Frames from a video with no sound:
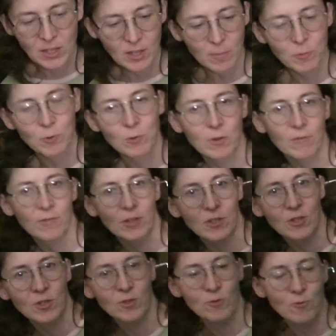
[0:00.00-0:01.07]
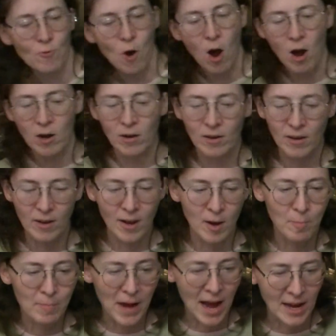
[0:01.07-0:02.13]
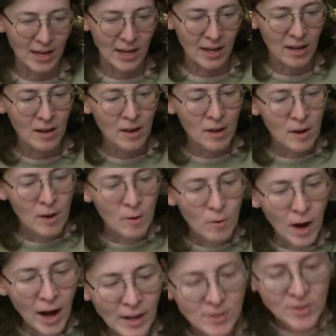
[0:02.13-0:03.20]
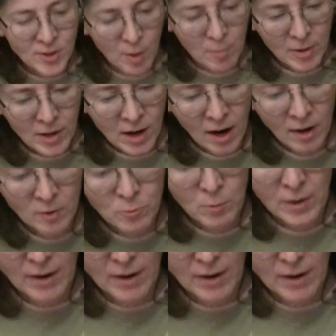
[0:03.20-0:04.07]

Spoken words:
some sort of a strong backing. On some of the cards, what